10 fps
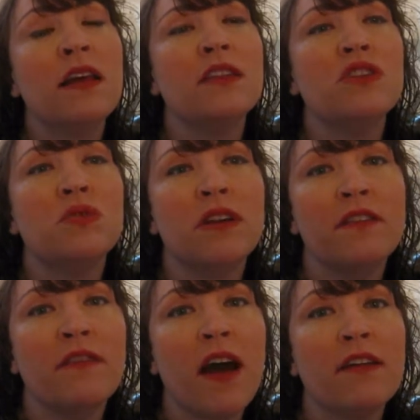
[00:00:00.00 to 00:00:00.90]
the
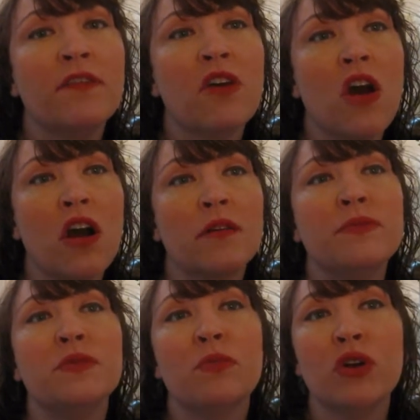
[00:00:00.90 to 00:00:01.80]
25
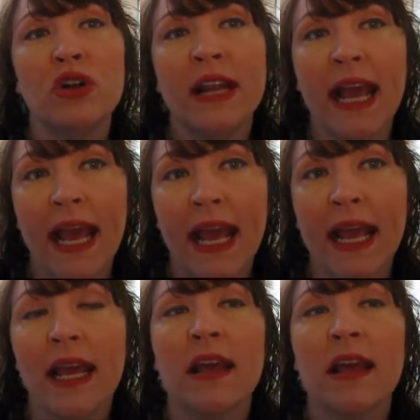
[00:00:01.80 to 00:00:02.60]
carbs per day.